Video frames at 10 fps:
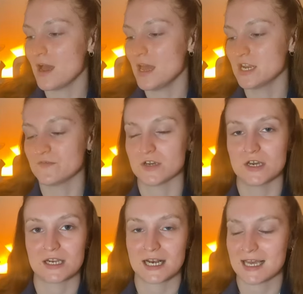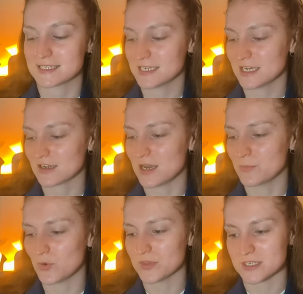another classic. I
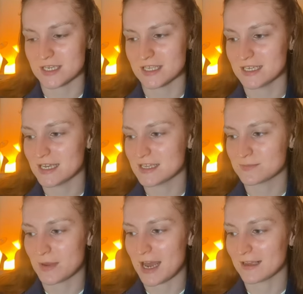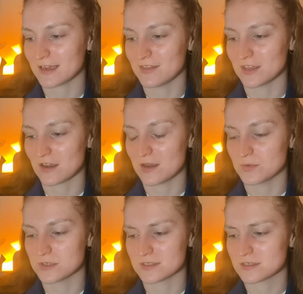bought this years back. I think I
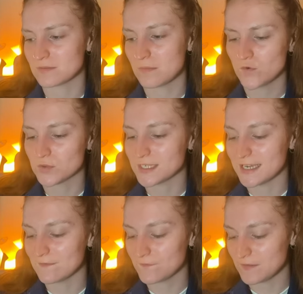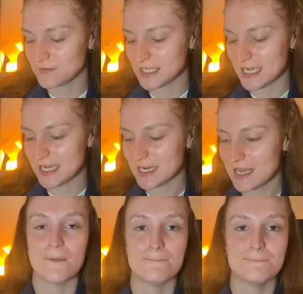was 14, 15.
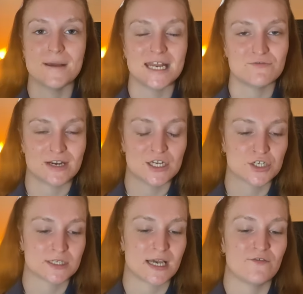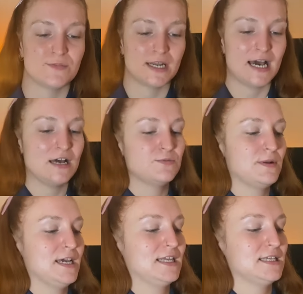Many ragers have been had
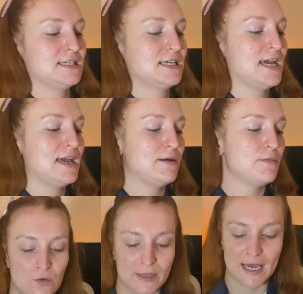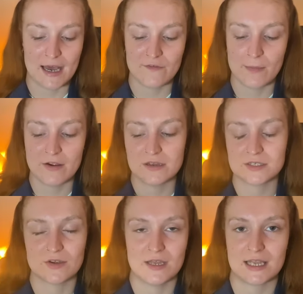playing this game. We have Mario &
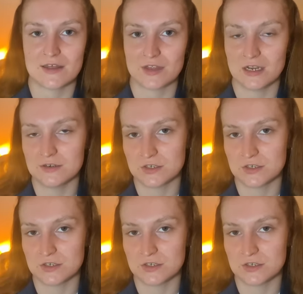Sonic at the London